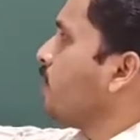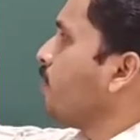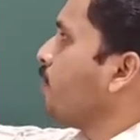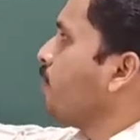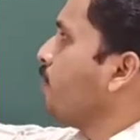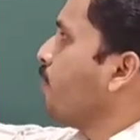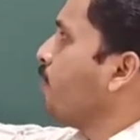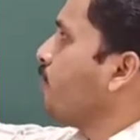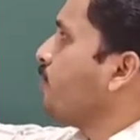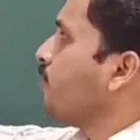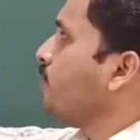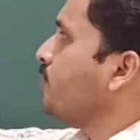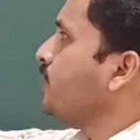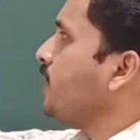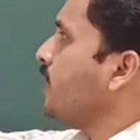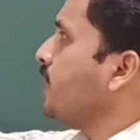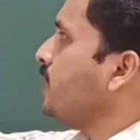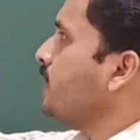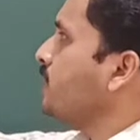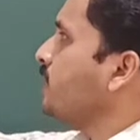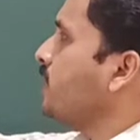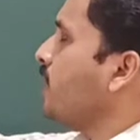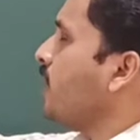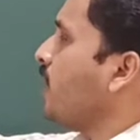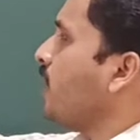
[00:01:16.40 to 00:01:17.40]

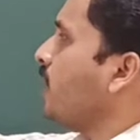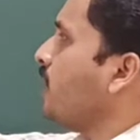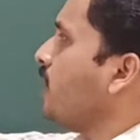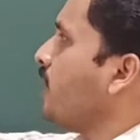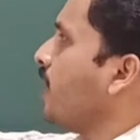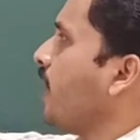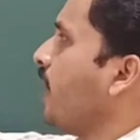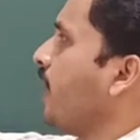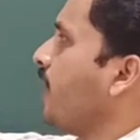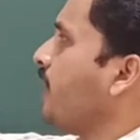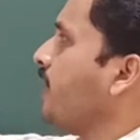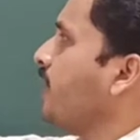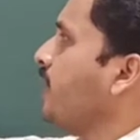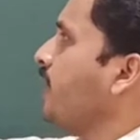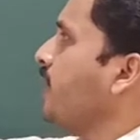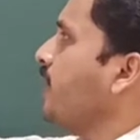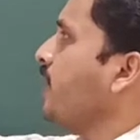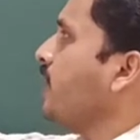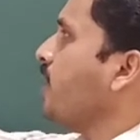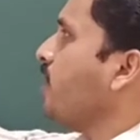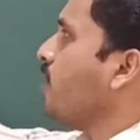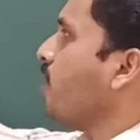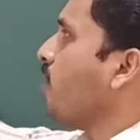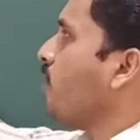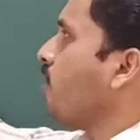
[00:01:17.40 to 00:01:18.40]
forces are
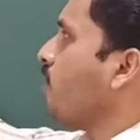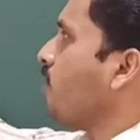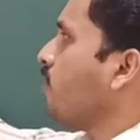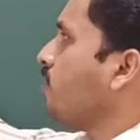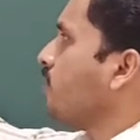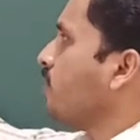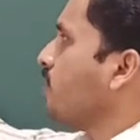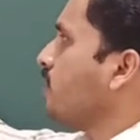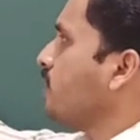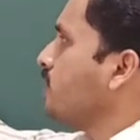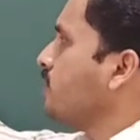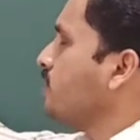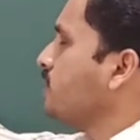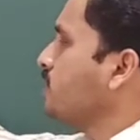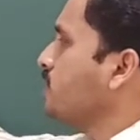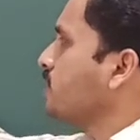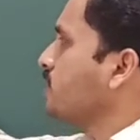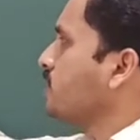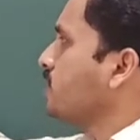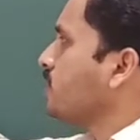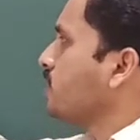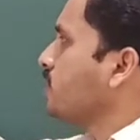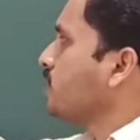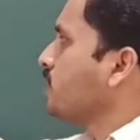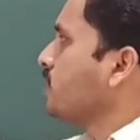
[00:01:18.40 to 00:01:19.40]
acting on this
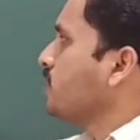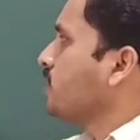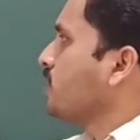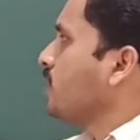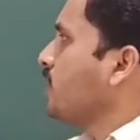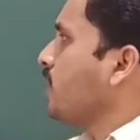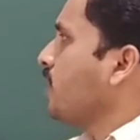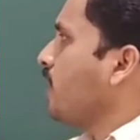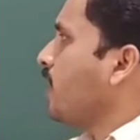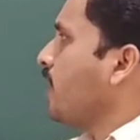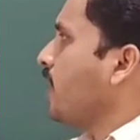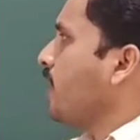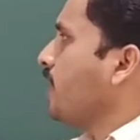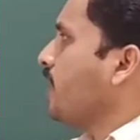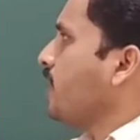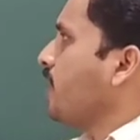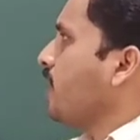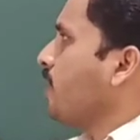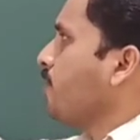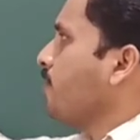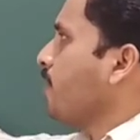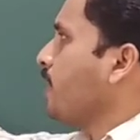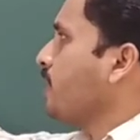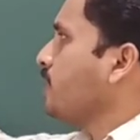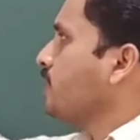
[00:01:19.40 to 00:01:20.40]
line,
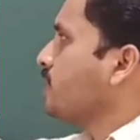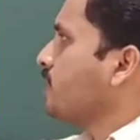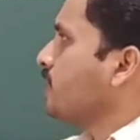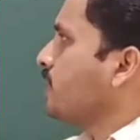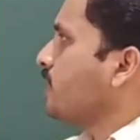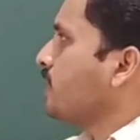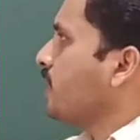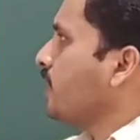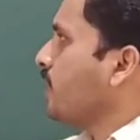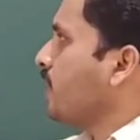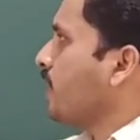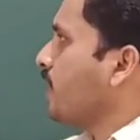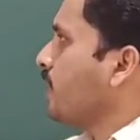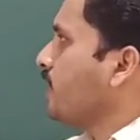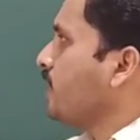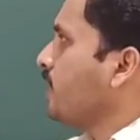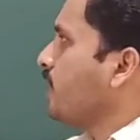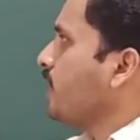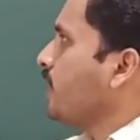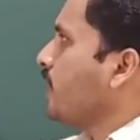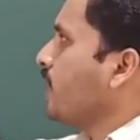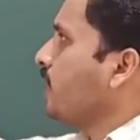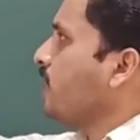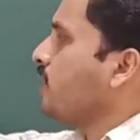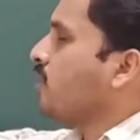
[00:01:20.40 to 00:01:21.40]
imaginary line,
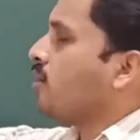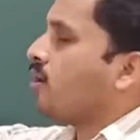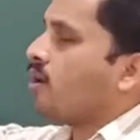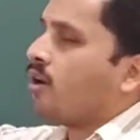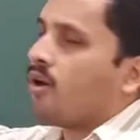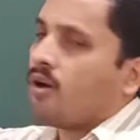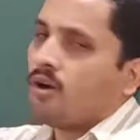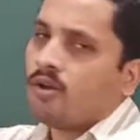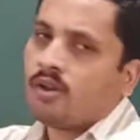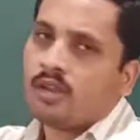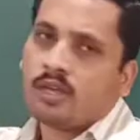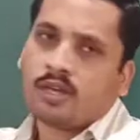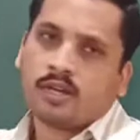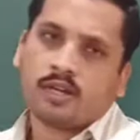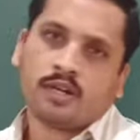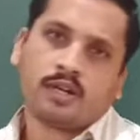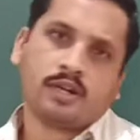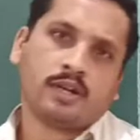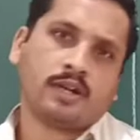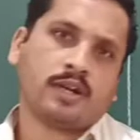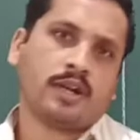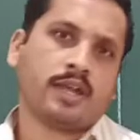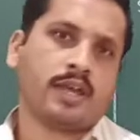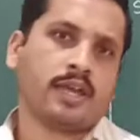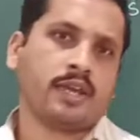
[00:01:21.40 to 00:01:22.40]
in
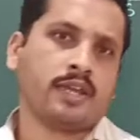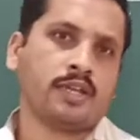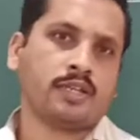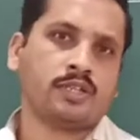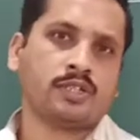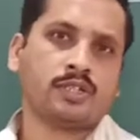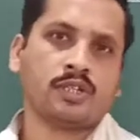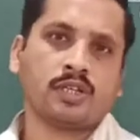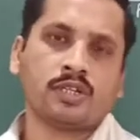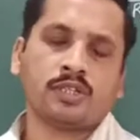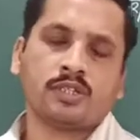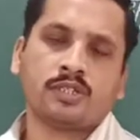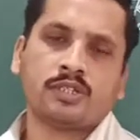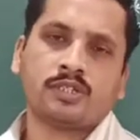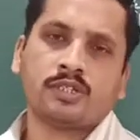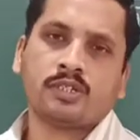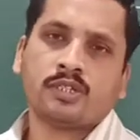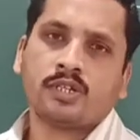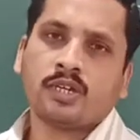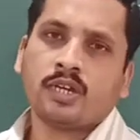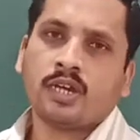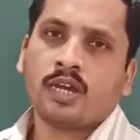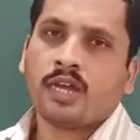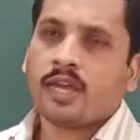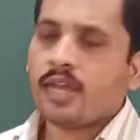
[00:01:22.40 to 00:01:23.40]
all directions.
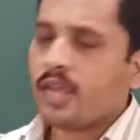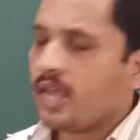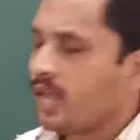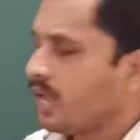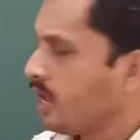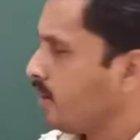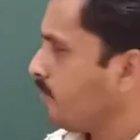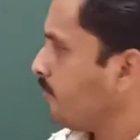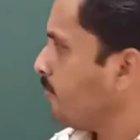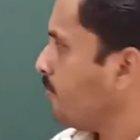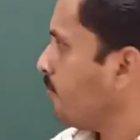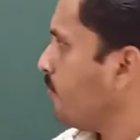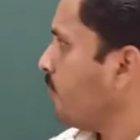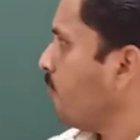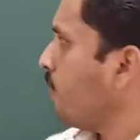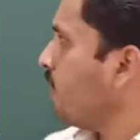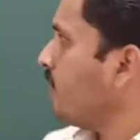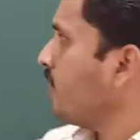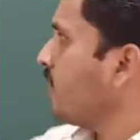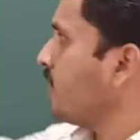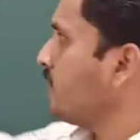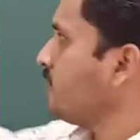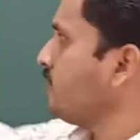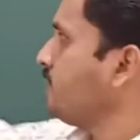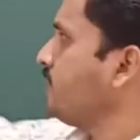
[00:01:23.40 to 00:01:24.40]
If we
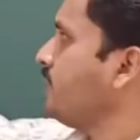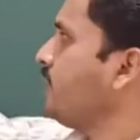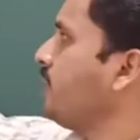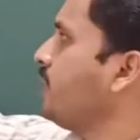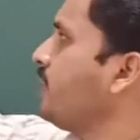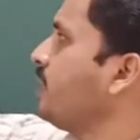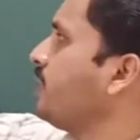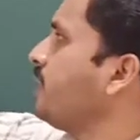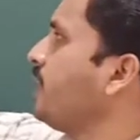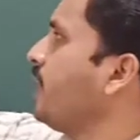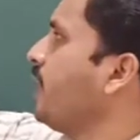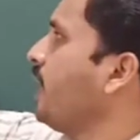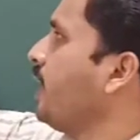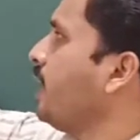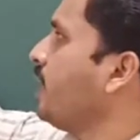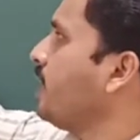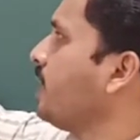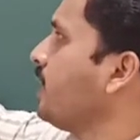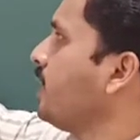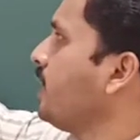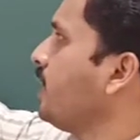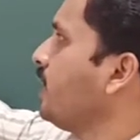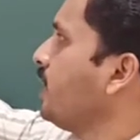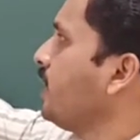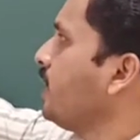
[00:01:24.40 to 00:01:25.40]
consider that
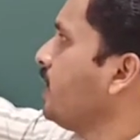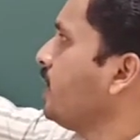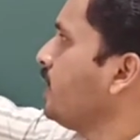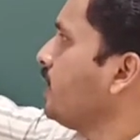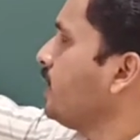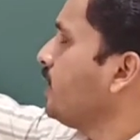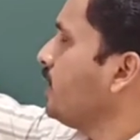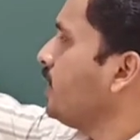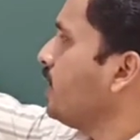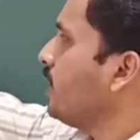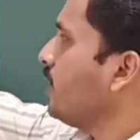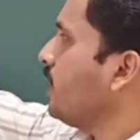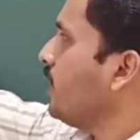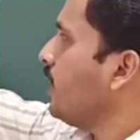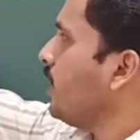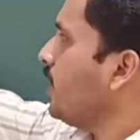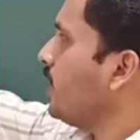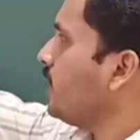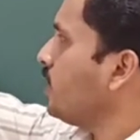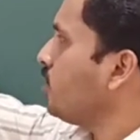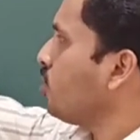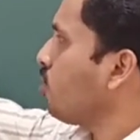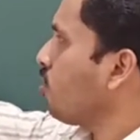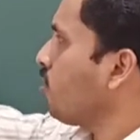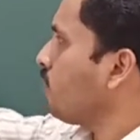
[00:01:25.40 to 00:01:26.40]
the
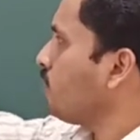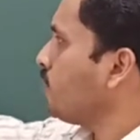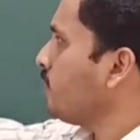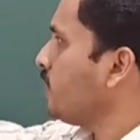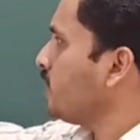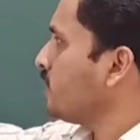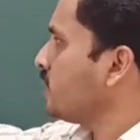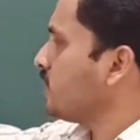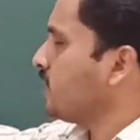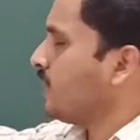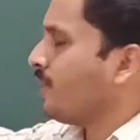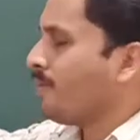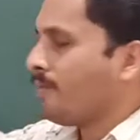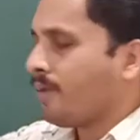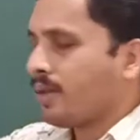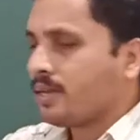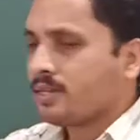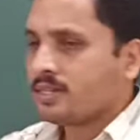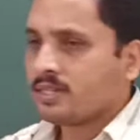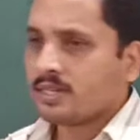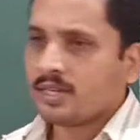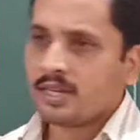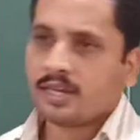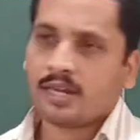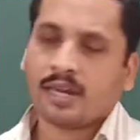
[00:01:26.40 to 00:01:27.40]
length of this
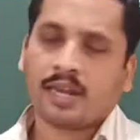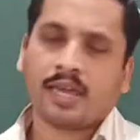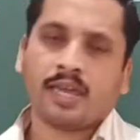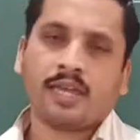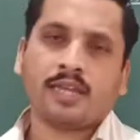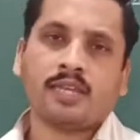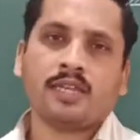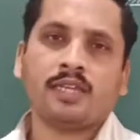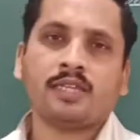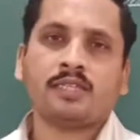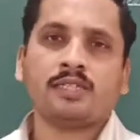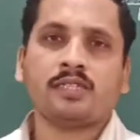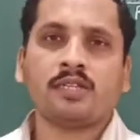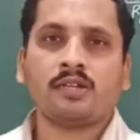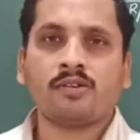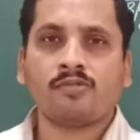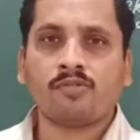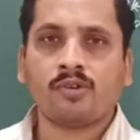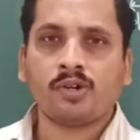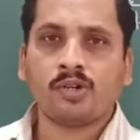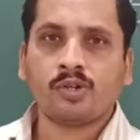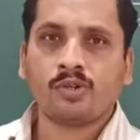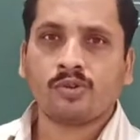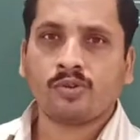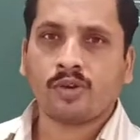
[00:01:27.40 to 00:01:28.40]
imaginary line is
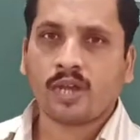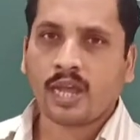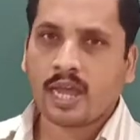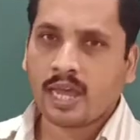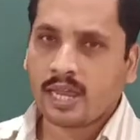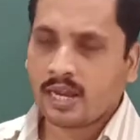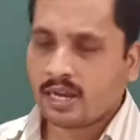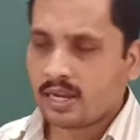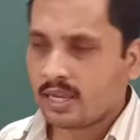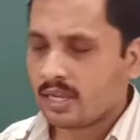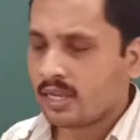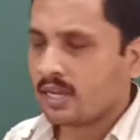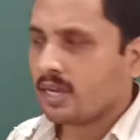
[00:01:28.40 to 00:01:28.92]
equal to L,